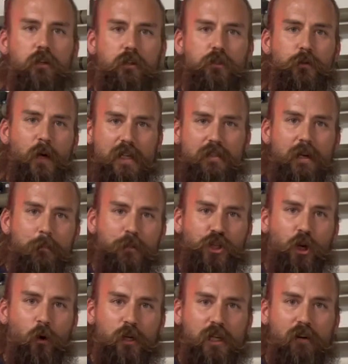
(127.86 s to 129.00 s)
So as I'm
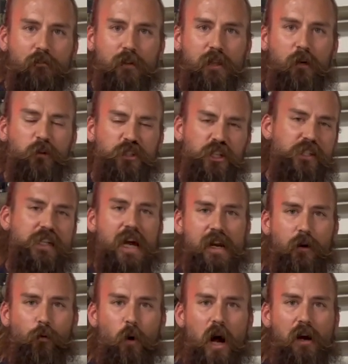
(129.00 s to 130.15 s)
showing you everything, we'll just kind
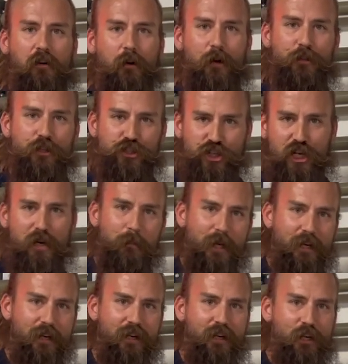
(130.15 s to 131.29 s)
of walk around the gym
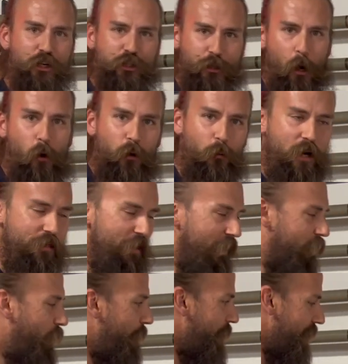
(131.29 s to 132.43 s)
and go to where the
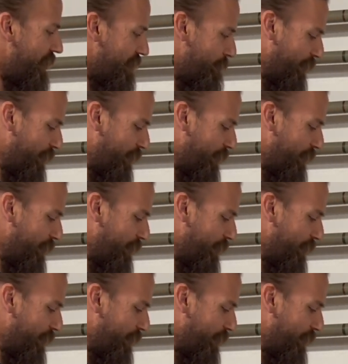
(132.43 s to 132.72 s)
equipment is.